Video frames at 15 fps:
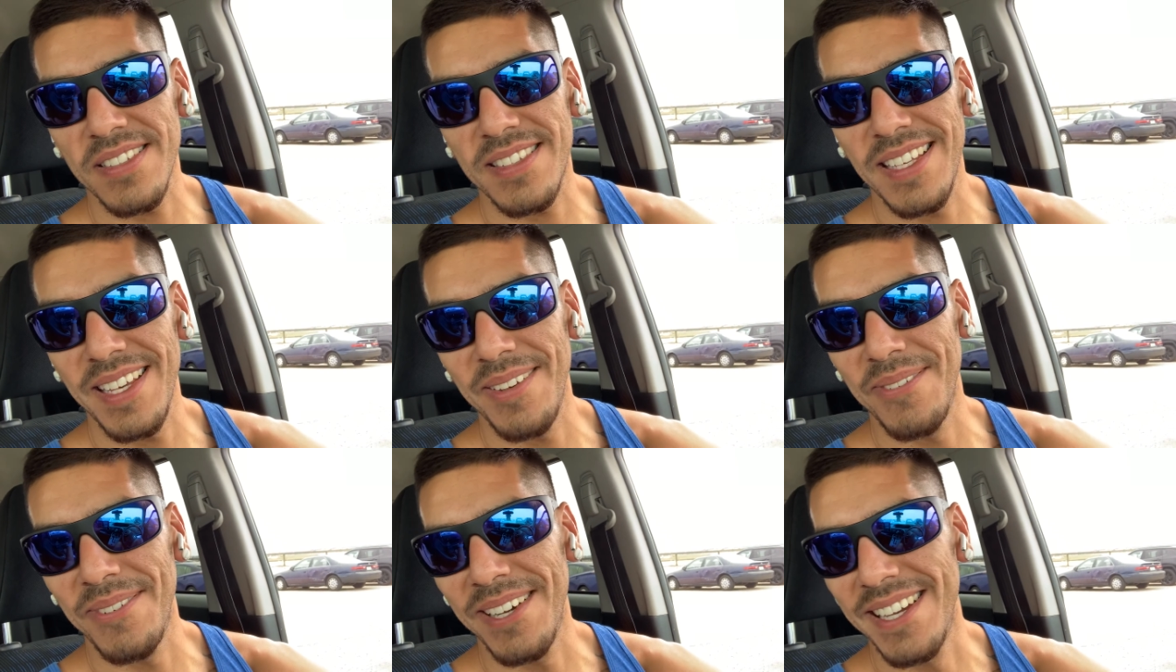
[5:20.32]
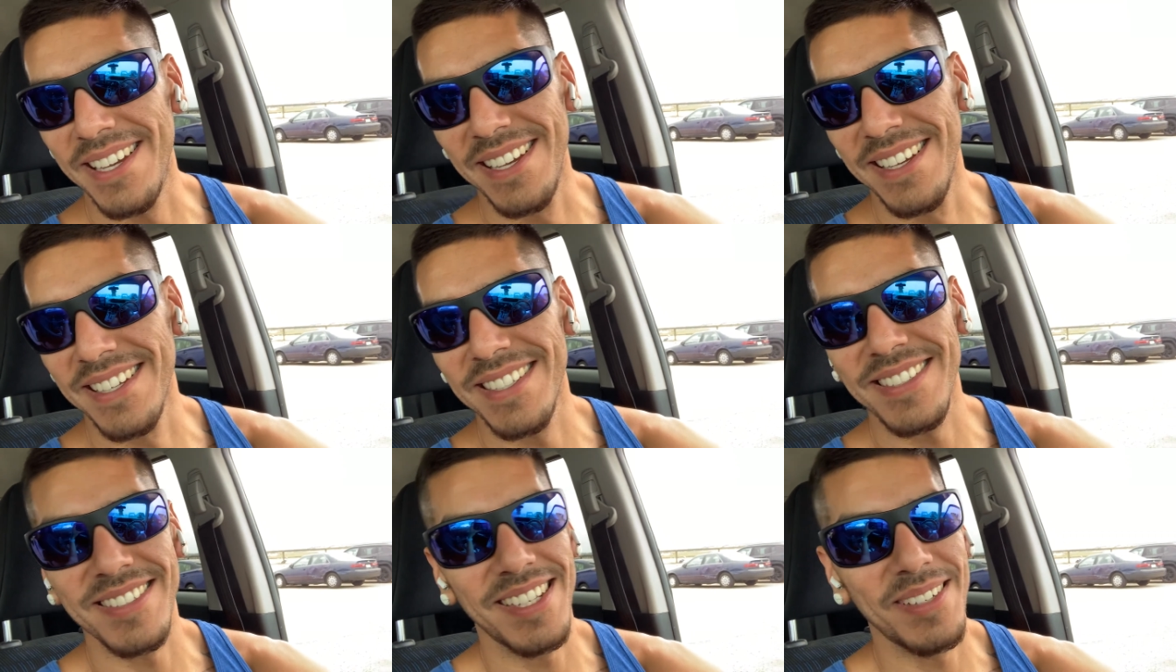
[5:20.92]
same way
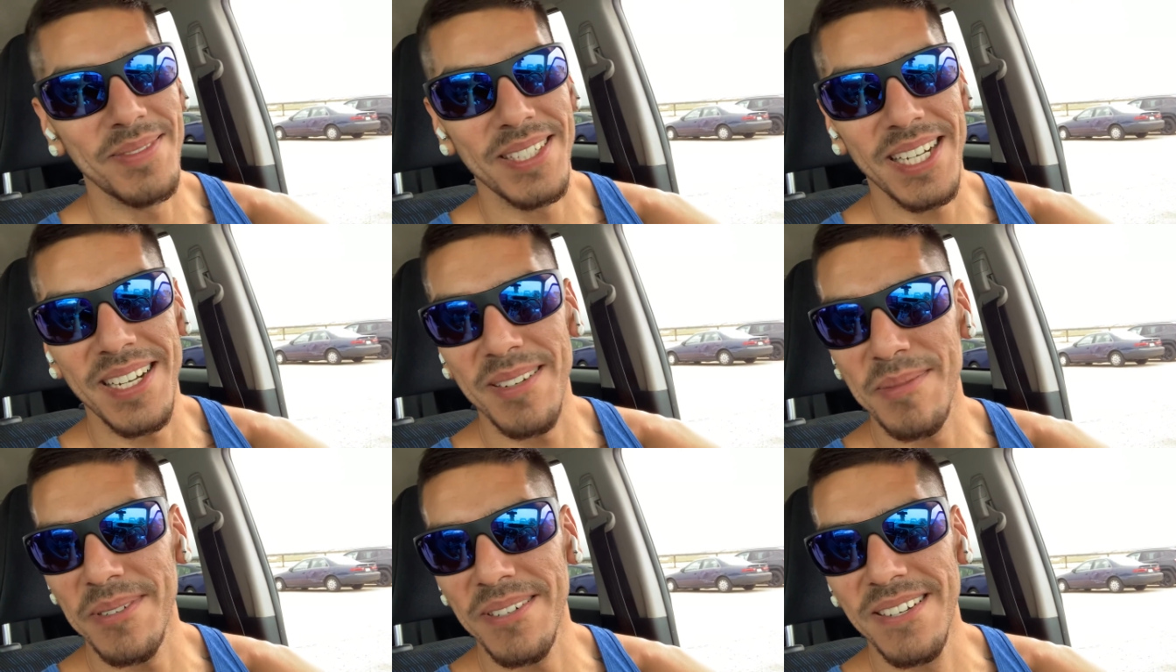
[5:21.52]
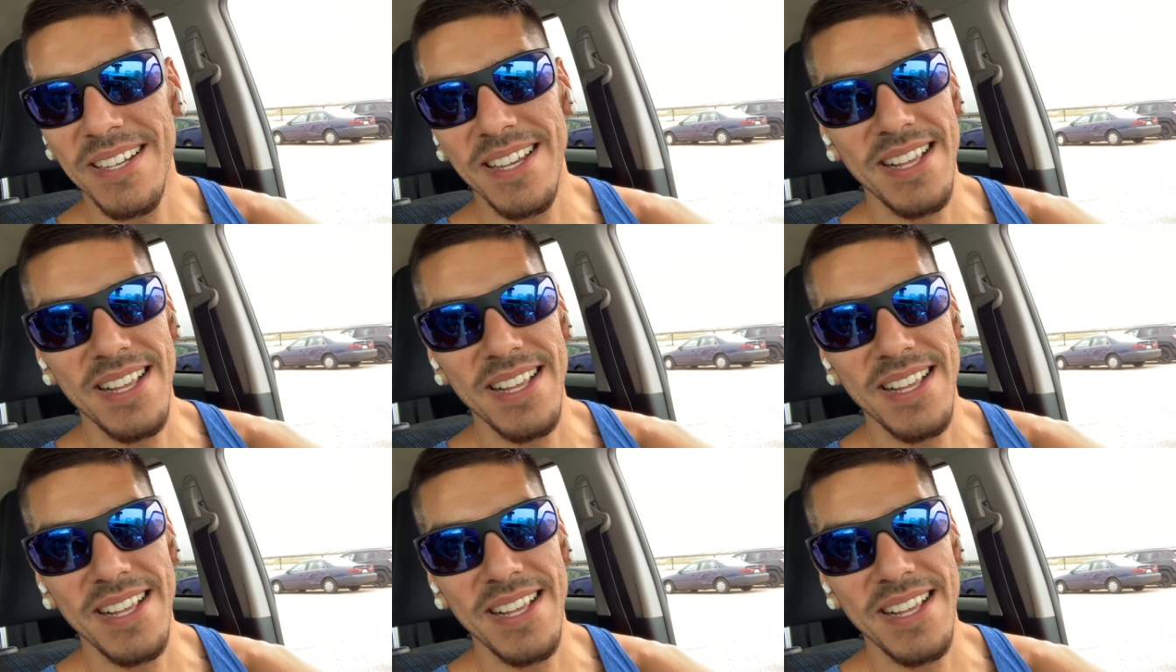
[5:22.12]
because I'm terrible.